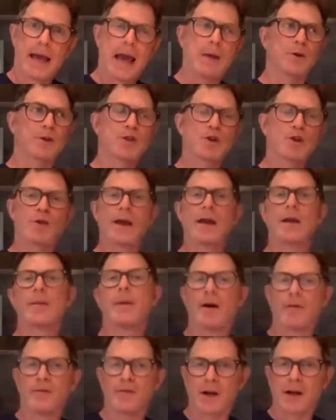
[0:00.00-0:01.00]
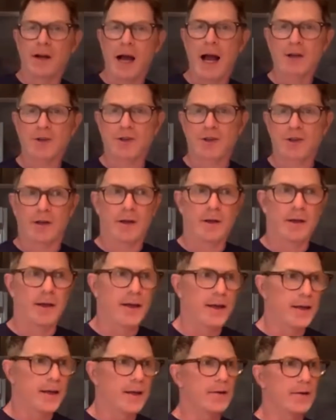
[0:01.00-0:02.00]
And what's great about focaccia
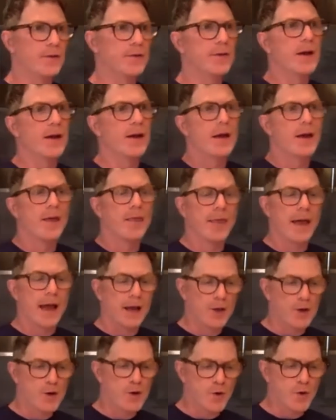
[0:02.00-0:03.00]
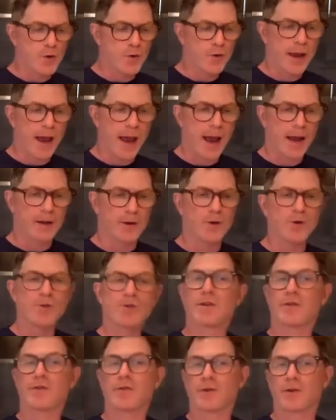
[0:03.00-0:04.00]
is that you can use
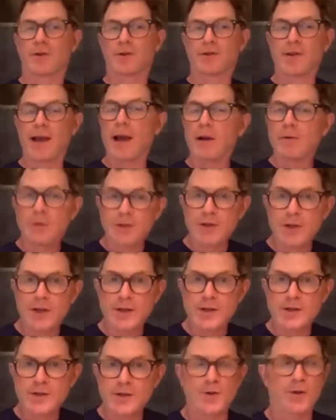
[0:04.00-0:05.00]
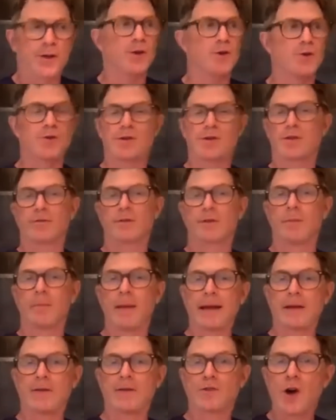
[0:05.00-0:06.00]
it for sandwiches, you can use it to
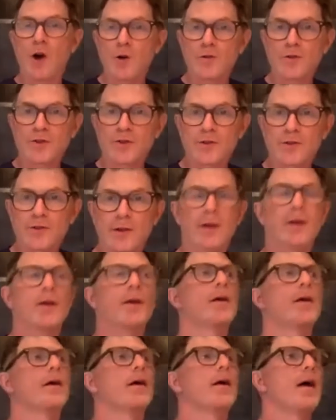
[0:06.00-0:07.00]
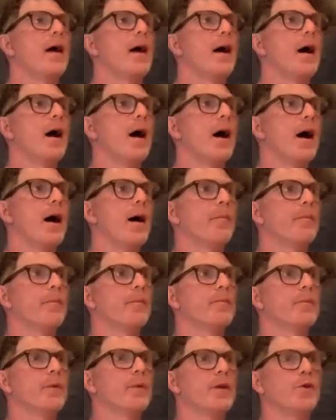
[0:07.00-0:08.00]
make toast,
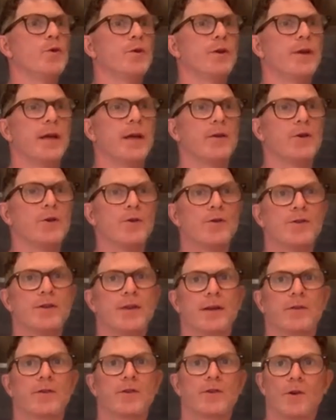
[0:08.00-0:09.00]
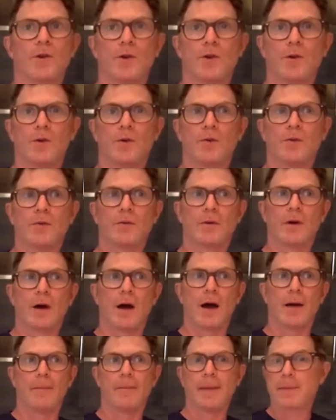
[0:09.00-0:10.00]
you can use it to
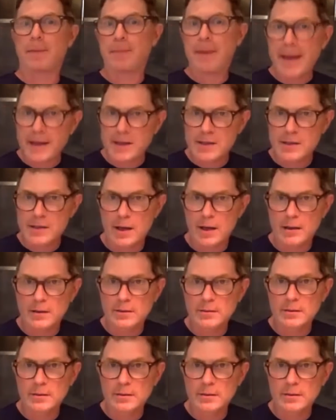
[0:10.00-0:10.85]
make pizza.